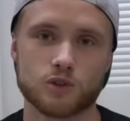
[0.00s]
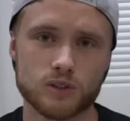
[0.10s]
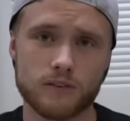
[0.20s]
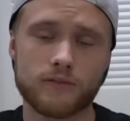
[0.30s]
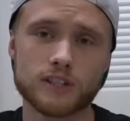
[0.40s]
So
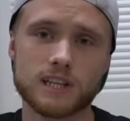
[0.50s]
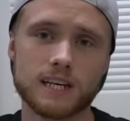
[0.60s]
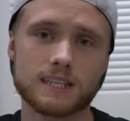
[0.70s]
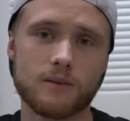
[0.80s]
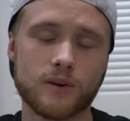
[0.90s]
it's the first
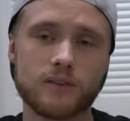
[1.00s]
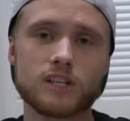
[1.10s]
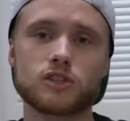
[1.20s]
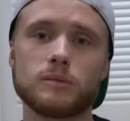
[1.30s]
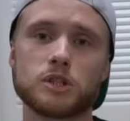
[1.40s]
link down there in the
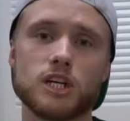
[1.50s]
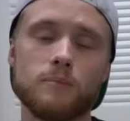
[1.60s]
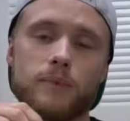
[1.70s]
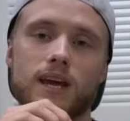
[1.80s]
description,